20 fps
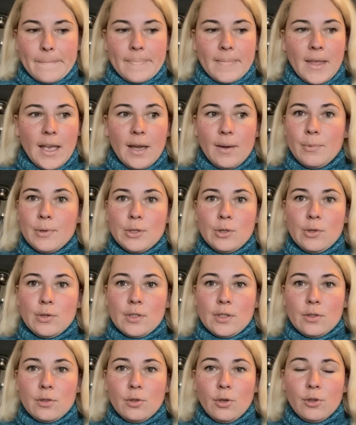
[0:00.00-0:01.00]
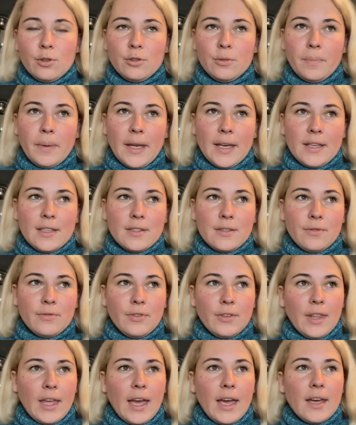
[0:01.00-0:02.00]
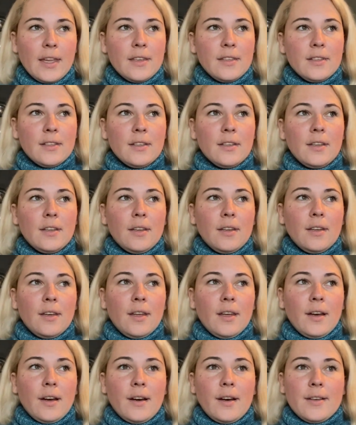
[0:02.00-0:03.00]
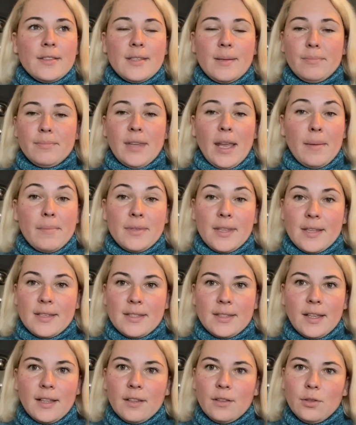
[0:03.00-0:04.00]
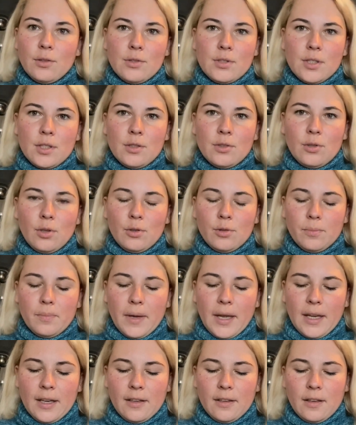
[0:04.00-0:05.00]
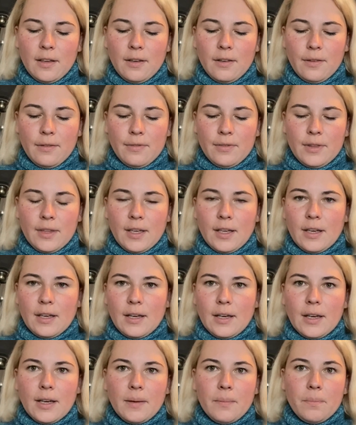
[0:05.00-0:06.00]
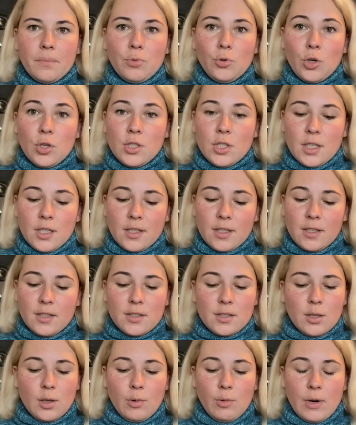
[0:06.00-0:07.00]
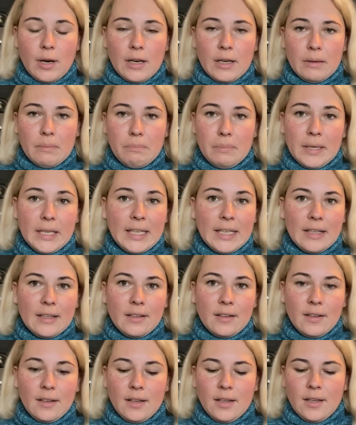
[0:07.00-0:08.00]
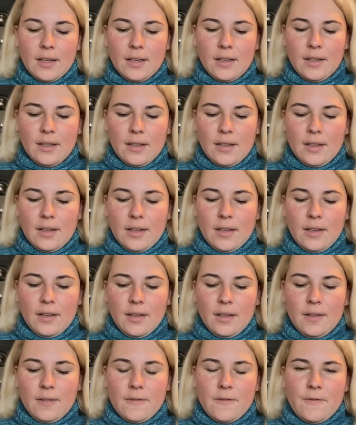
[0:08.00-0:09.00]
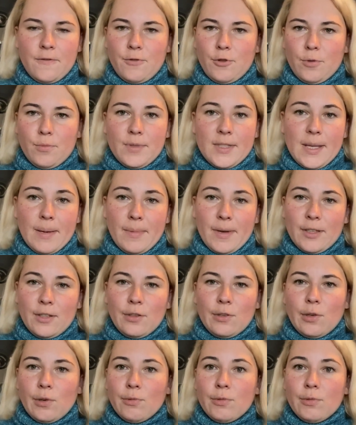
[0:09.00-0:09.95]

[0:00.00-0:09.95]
I was using tote bags for that. Sometimes I still use in tote bag if the project is quite big, if from some I don't know